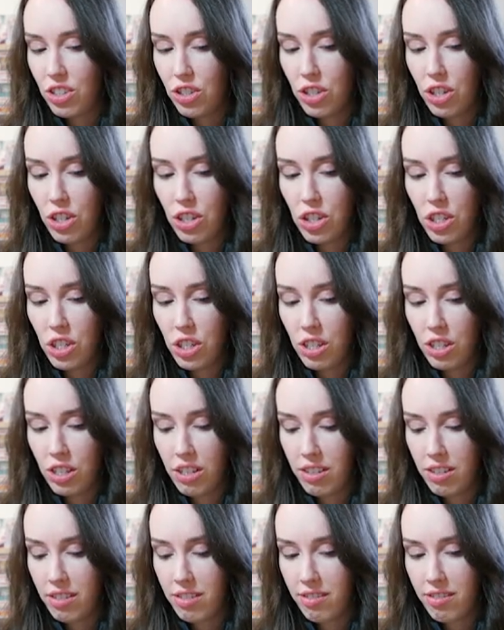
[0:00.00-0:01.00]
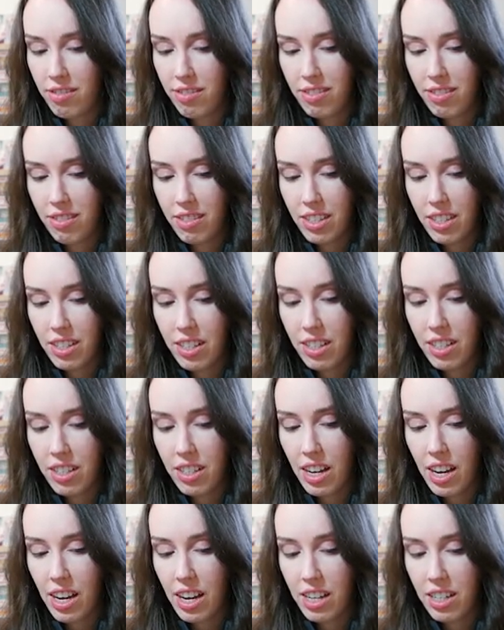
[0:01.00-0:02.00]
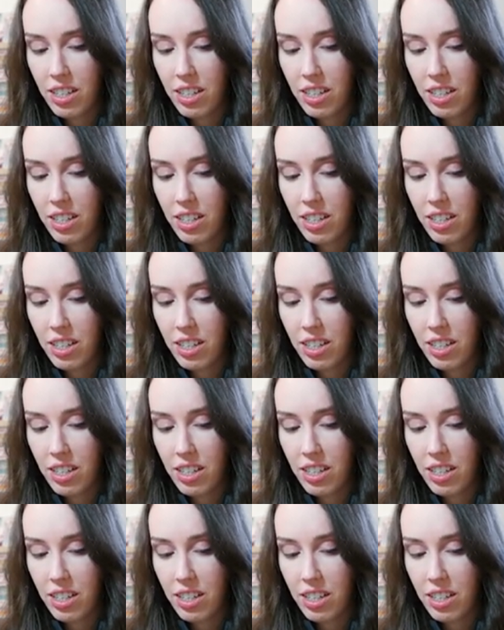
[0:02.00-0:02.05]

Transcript: Chi Chi,